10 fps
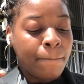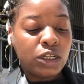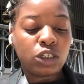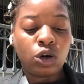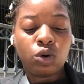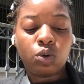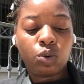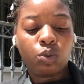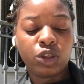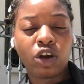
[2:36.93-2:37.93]
So
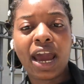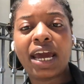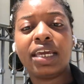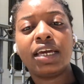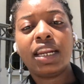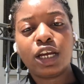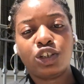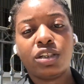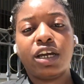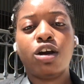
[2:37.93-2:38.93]
when you're adding an
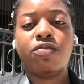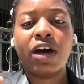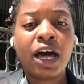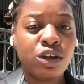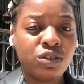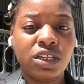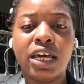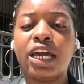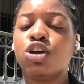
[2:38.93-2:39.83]
extra layer of value to that,